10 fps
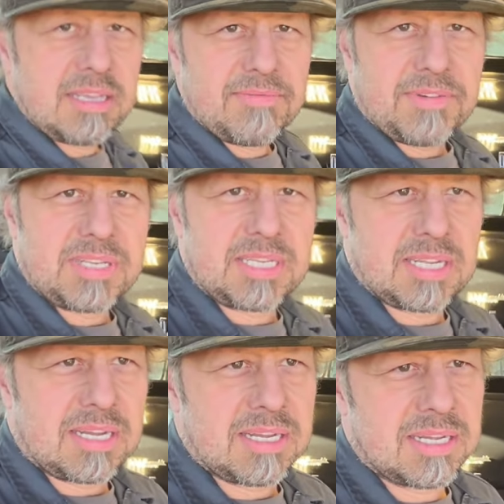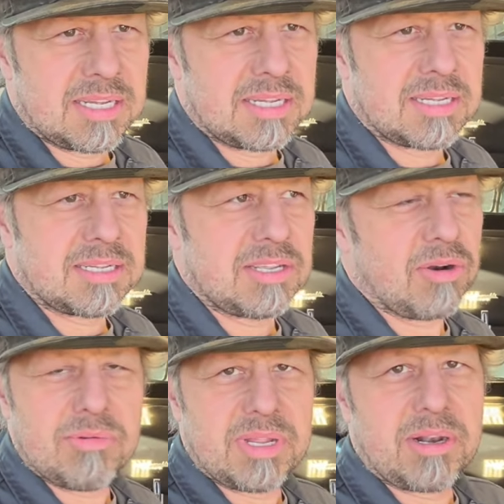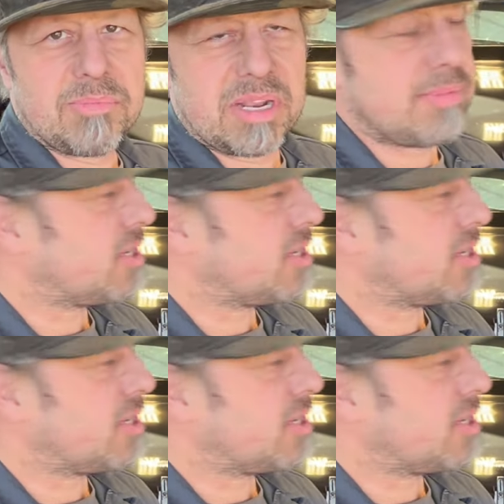if it, you know, it'll be